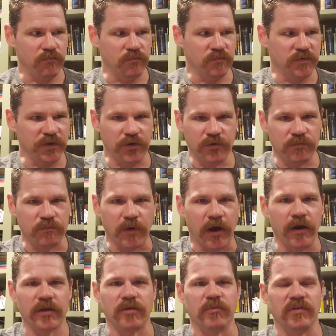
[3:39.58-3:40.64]
Little
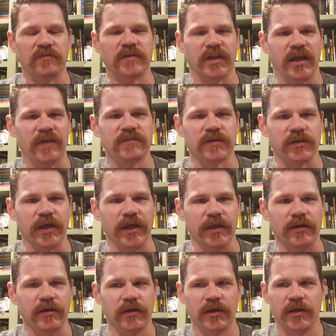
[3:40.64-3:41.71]
arguments can escalate.
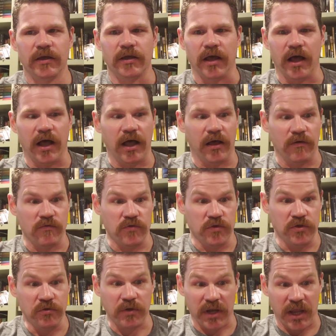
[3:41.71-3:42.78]

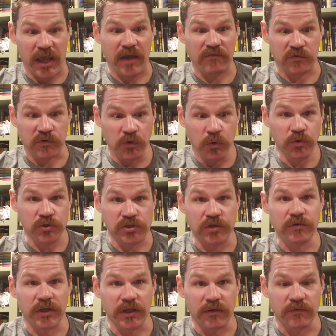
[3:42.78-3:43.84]
You can have school
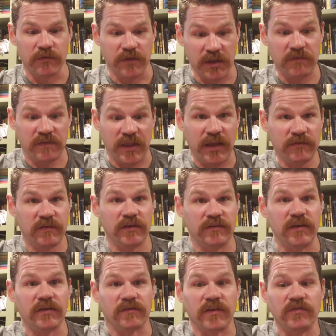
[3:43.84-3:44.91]
shootings. These things
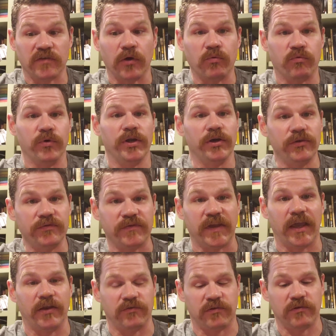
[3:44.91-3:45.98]
exist. These are real
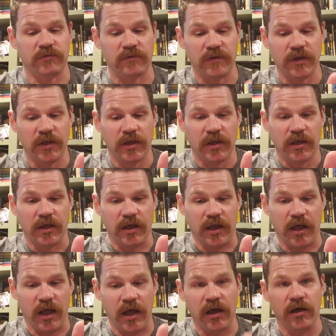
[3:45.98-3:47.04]
dangers
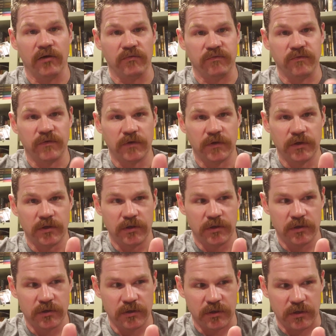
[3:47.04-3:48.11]
of
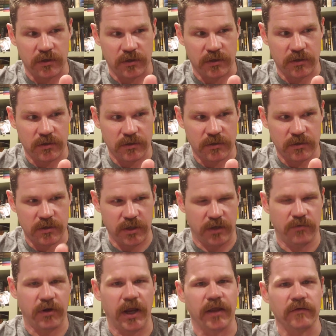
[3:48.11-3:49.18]

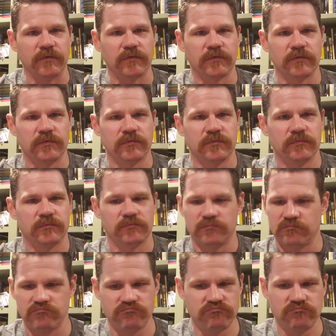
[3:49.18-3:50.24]
gun rights,
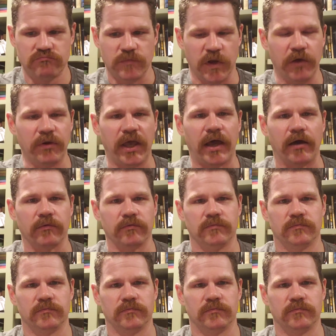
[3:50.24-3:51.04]
no doubt.